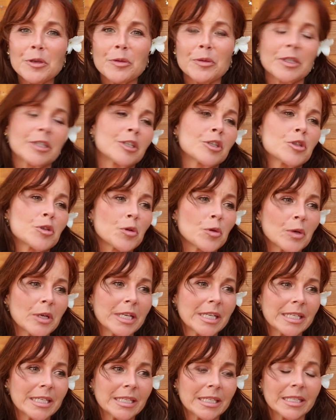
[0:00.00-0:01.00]
you
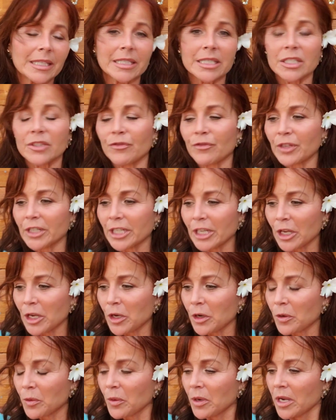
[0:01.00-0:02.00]
enjoyed this
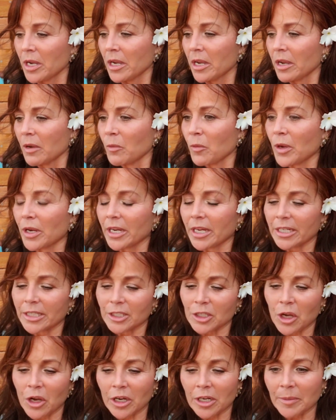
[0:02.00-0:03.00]
video when I
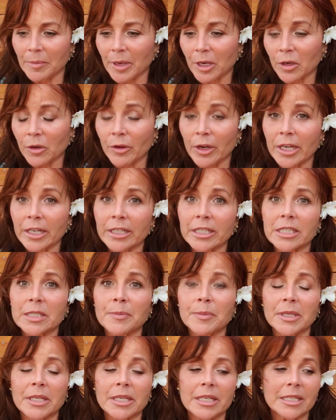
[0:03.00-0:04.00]
talk about greatness,
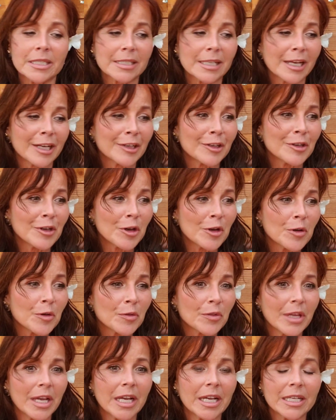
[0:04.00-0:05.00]
because I know
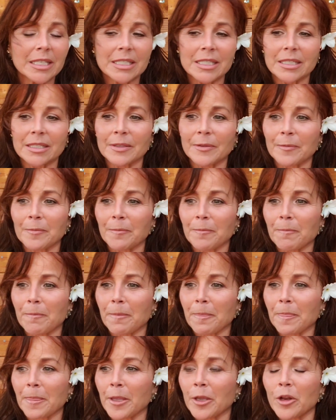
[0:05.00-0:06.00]
that,
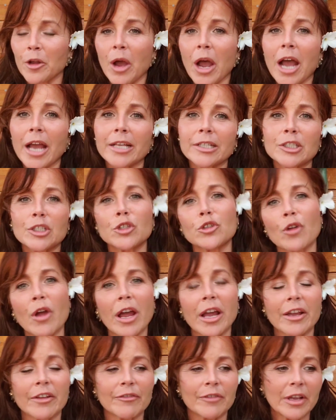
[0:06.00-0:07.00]
I
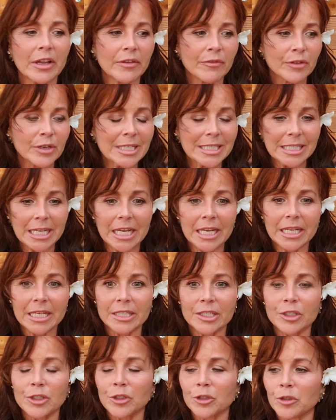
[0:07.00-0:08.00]
strive every
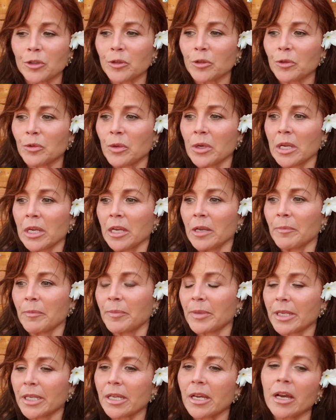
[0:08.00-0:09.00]
day to
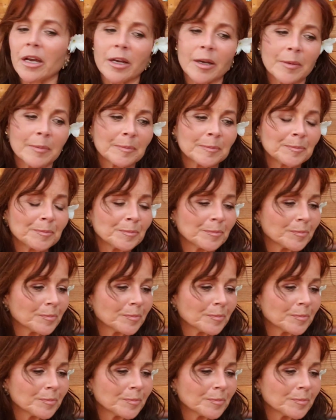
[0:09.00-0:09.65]
become